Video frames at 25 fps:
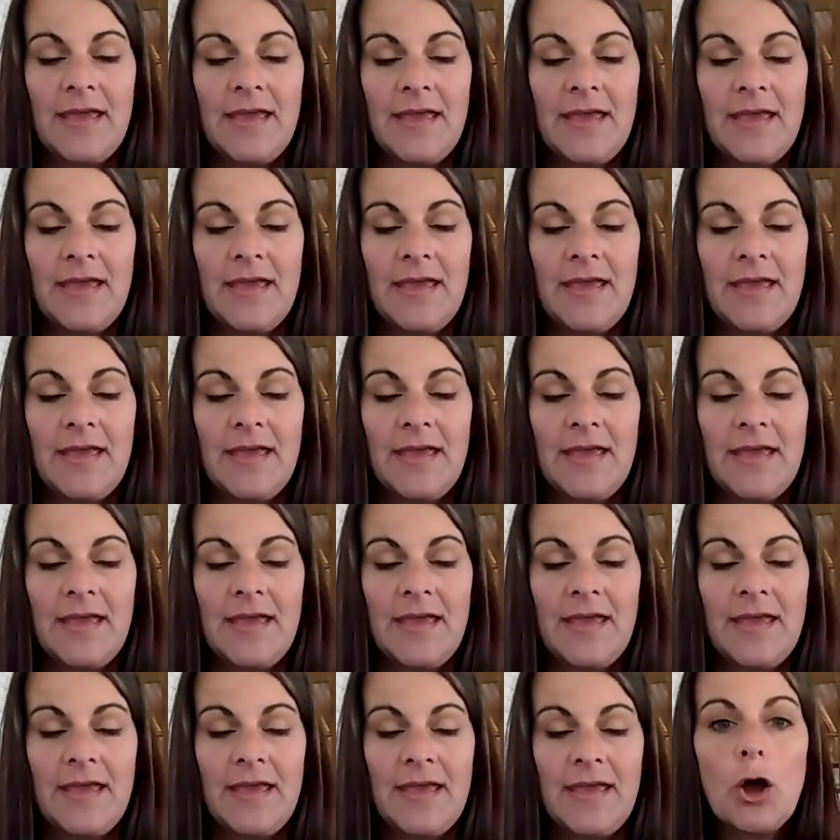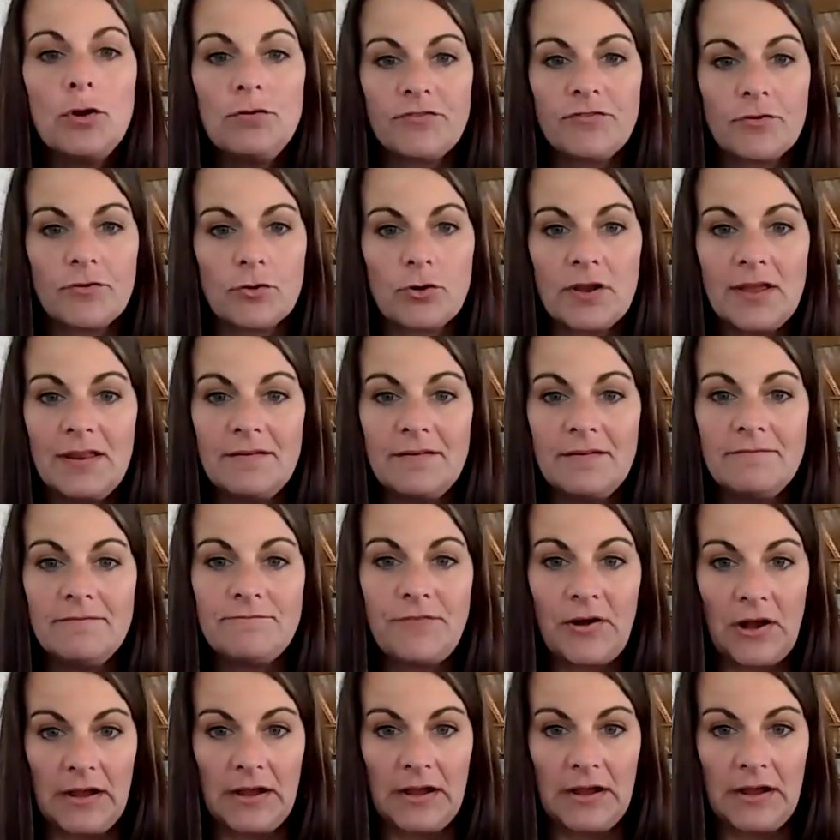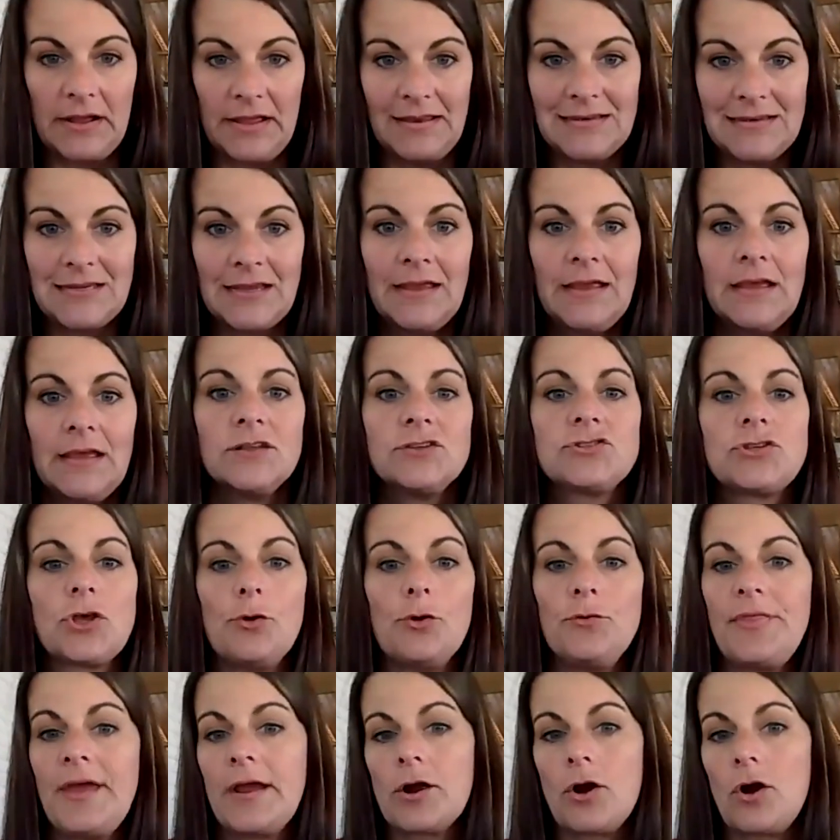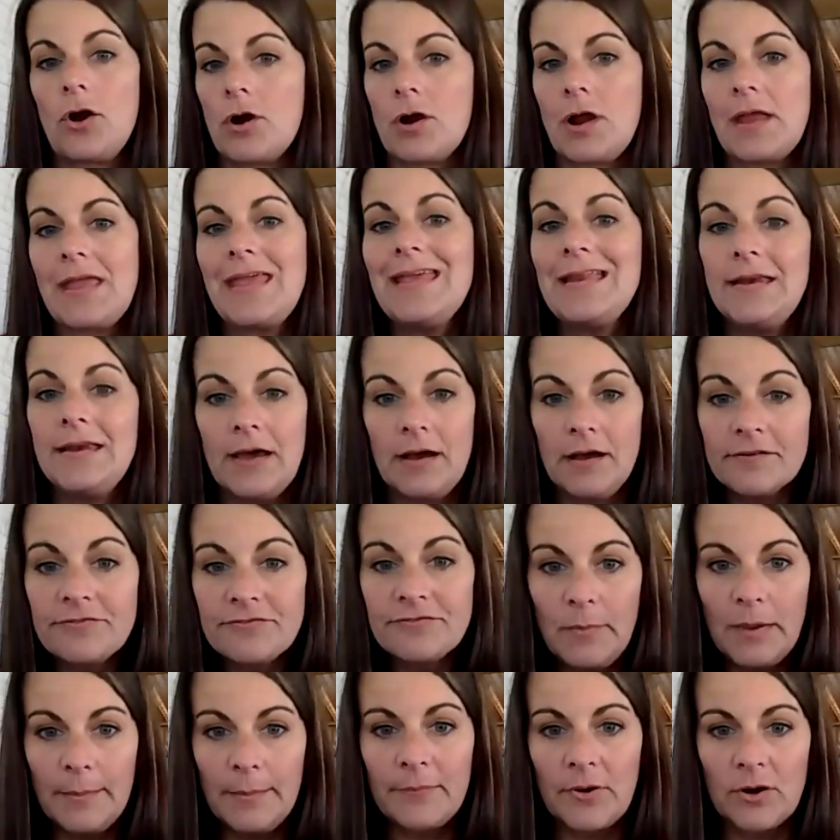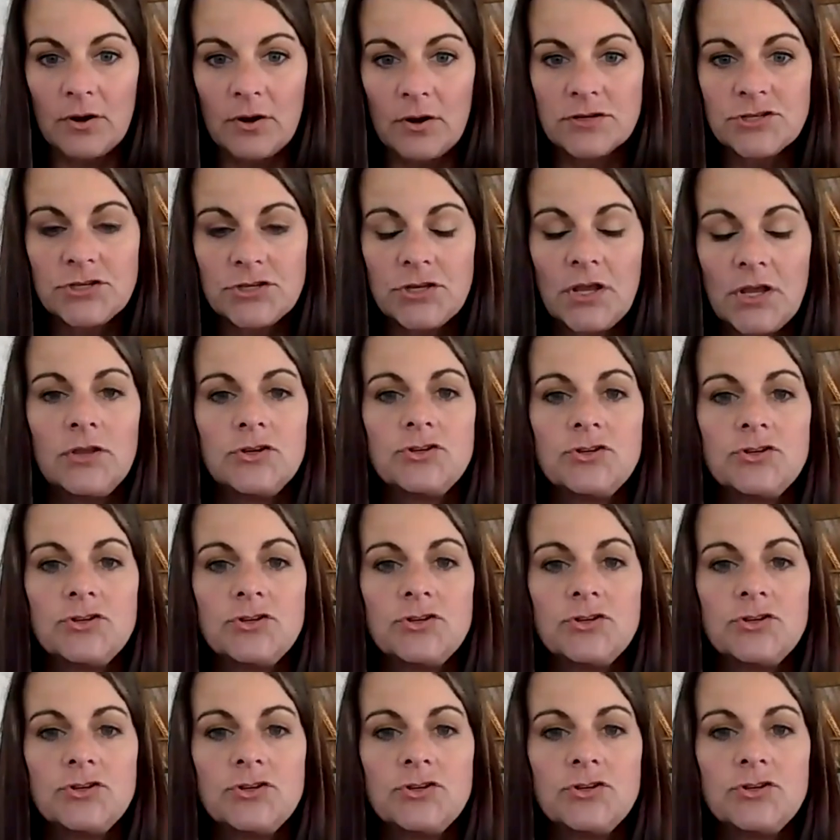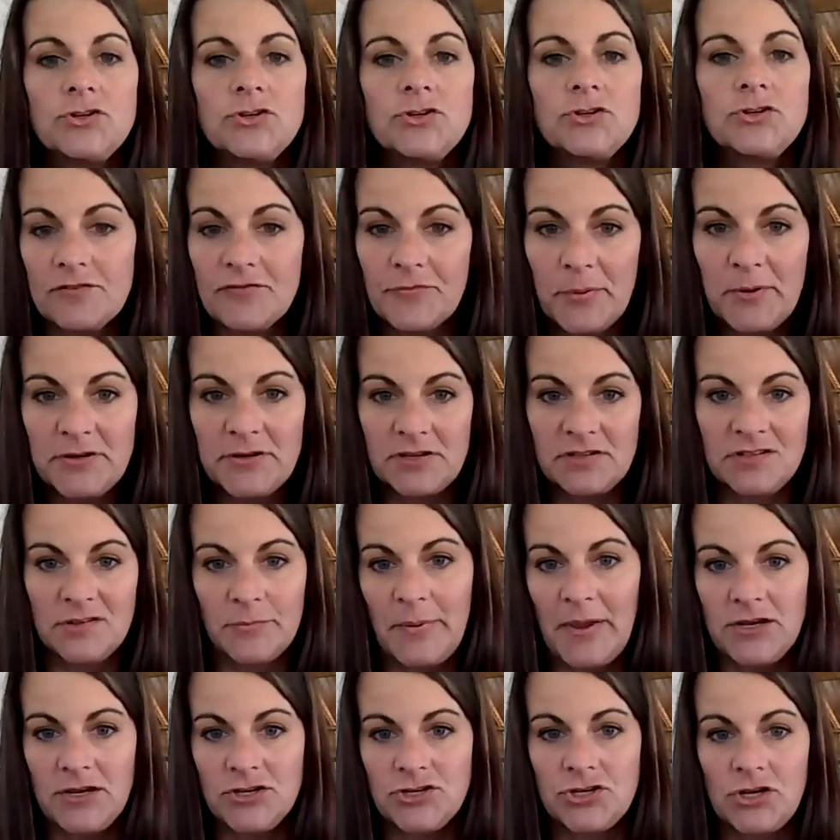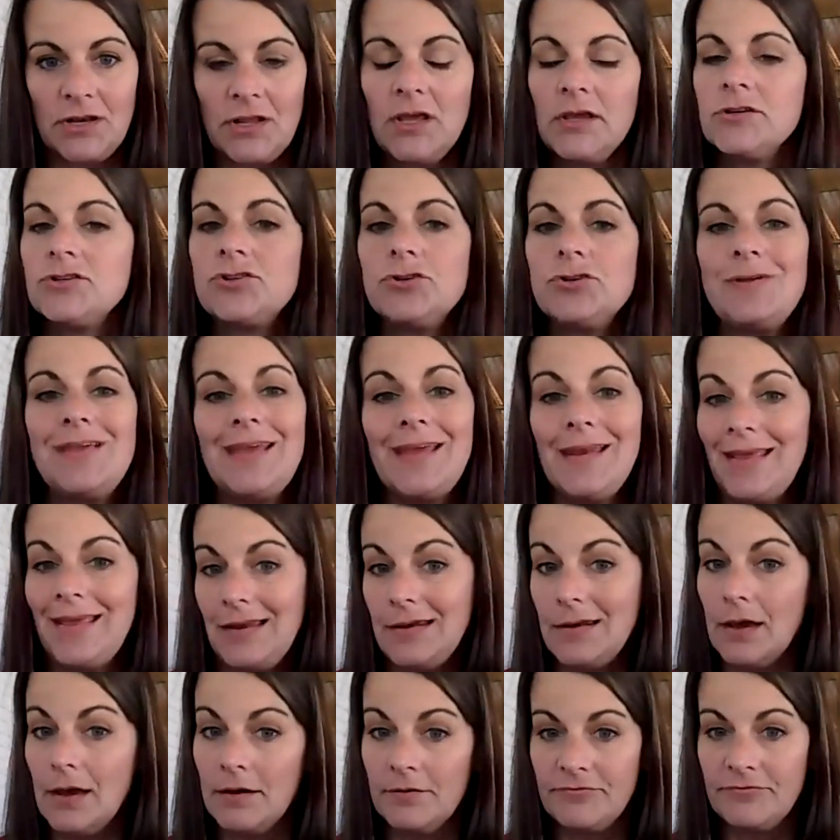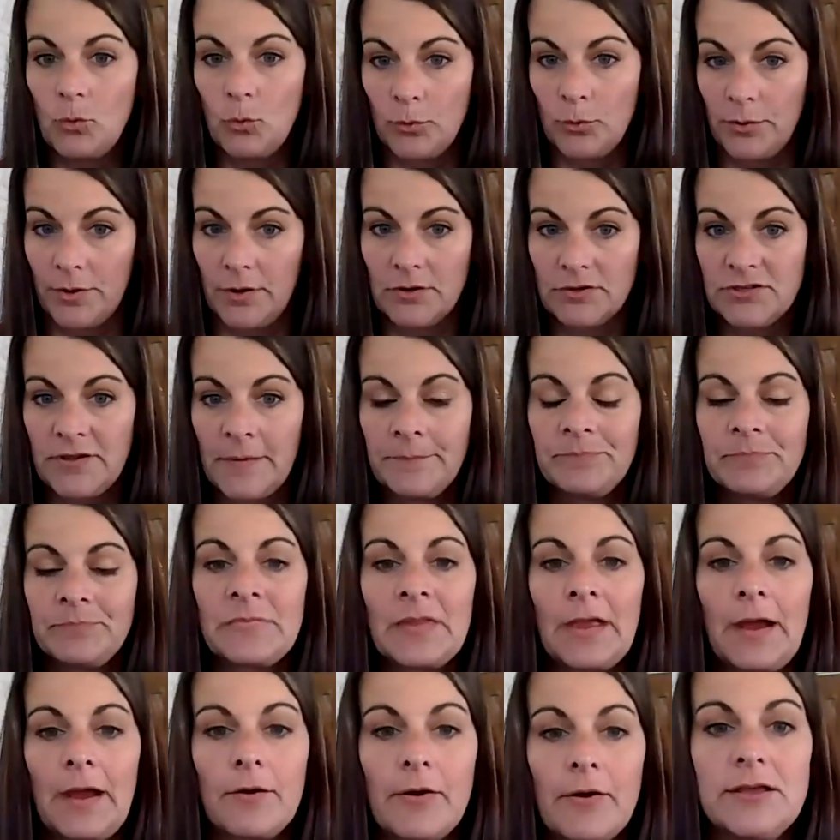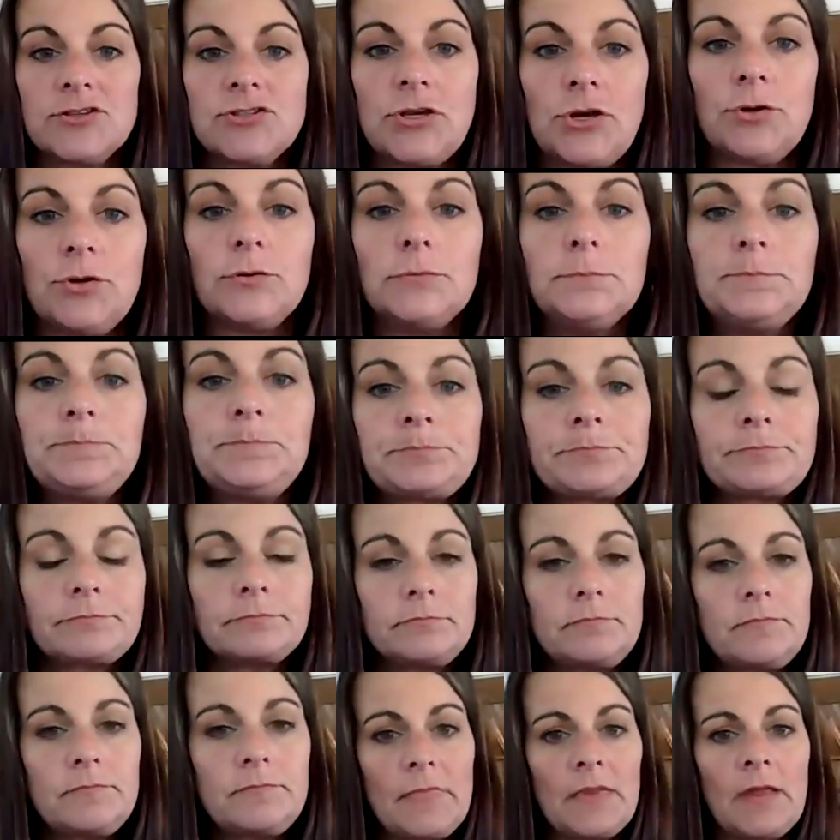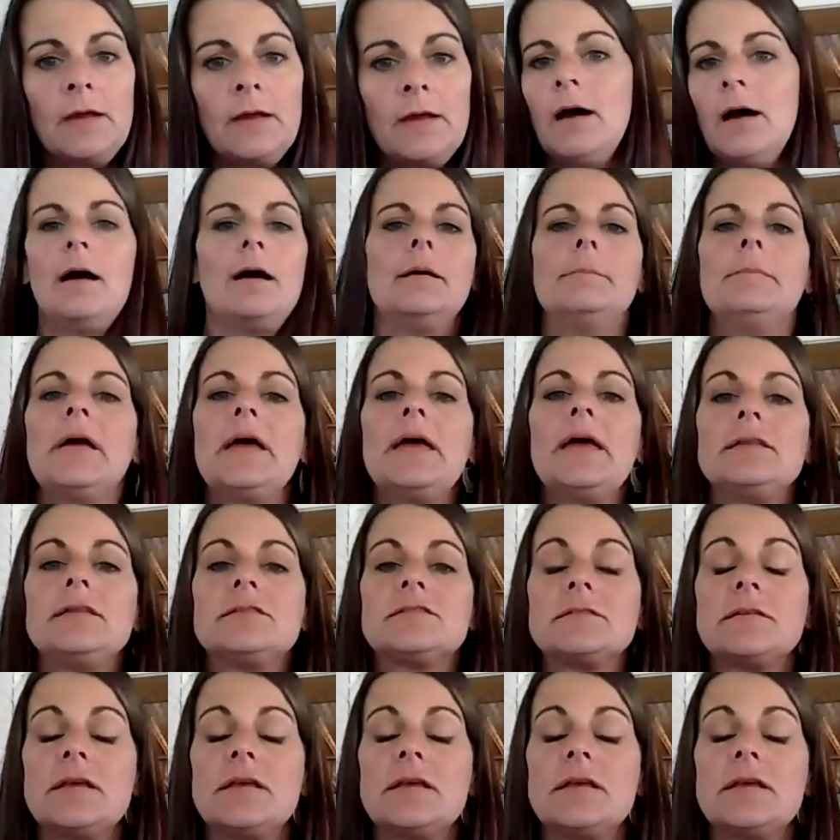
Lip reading: and having your host over invite so there are enough members to get enough participation to get enough orders. All right, so